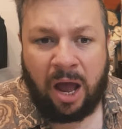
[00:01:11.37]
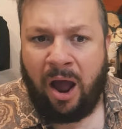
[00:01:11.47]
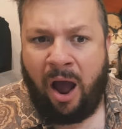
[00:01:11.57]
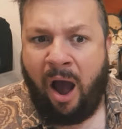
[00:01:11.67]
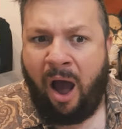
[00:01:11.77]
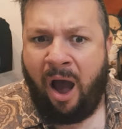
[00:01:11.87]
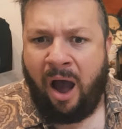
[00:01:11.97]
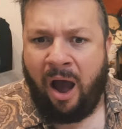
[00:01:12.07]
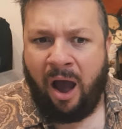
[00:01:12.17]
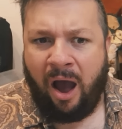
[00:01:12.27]

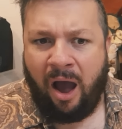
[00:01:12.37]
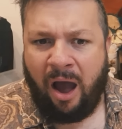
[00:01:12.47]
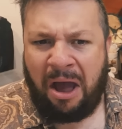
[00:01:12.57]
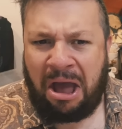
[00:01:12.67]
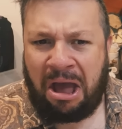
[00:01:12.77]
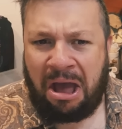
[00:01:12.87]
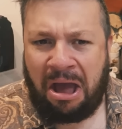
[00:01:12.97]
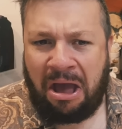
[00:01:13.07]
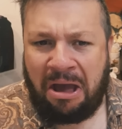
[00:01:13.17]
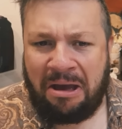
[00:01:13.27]

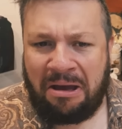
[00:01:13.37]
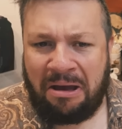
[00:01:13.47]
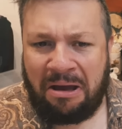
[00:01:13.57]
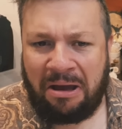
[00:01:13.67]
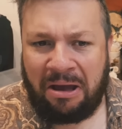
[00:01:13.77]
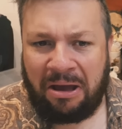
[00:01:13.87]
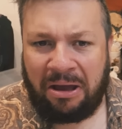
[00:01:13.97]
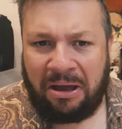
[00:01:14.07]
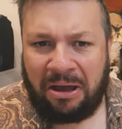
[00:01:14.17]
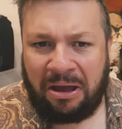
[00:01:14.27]

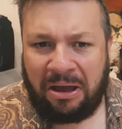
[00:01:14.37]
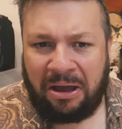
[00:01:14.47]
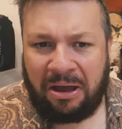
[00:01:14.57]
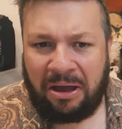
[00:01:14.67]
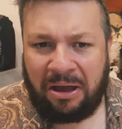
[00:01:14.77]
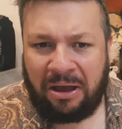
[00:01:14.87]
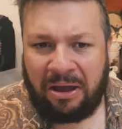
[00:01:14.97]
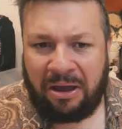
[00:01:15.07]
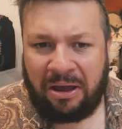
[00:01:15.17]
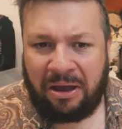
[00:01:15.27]

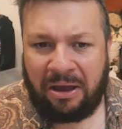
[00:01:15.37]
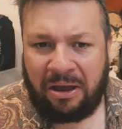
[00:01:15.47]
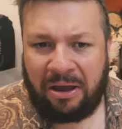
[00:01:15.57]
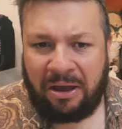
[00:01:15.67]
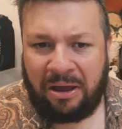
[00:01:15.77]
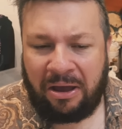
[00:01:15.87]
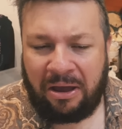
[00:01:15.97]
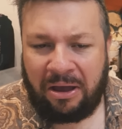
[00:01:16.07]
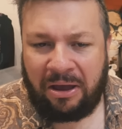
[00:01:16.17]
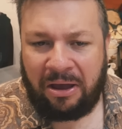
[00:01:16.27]

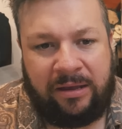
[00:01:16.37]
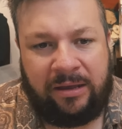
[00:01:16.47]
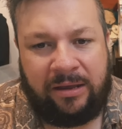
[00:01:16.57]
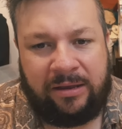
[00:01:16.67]
(silence)